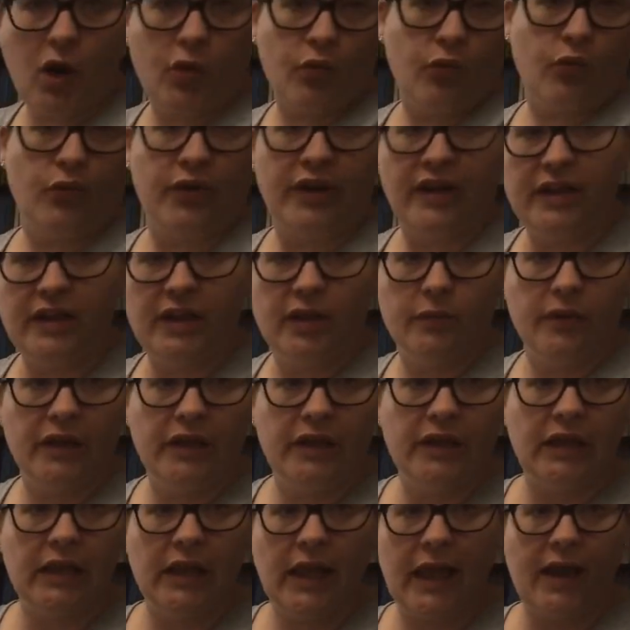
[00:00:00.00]
really, really
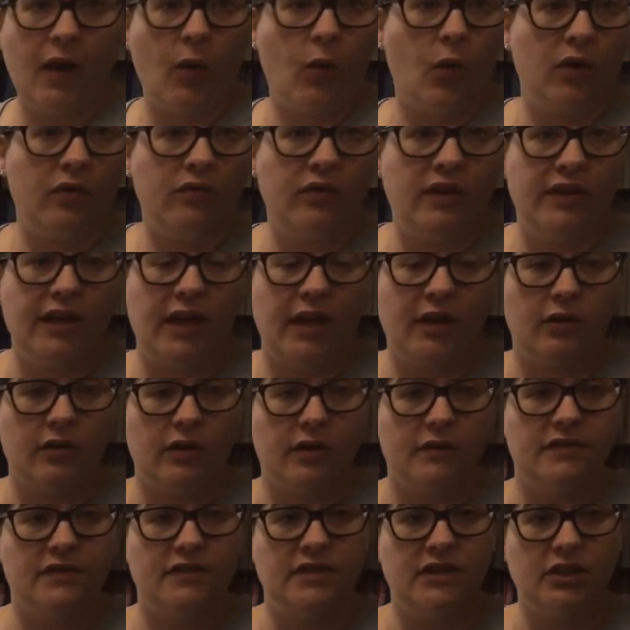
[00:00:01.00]
like one of the decorative
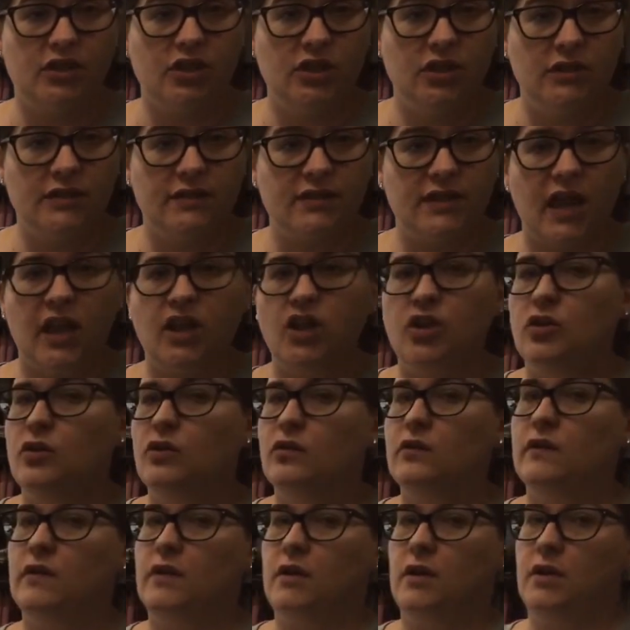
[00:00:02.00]
stitches and you use
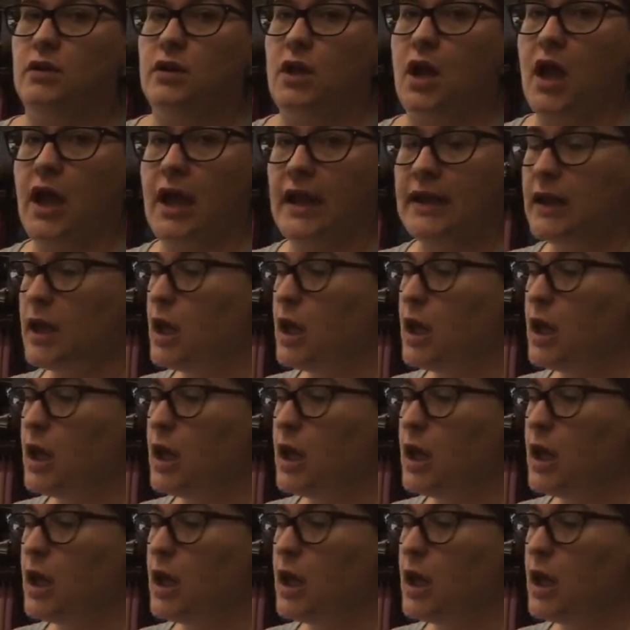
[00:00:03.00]
it a lot,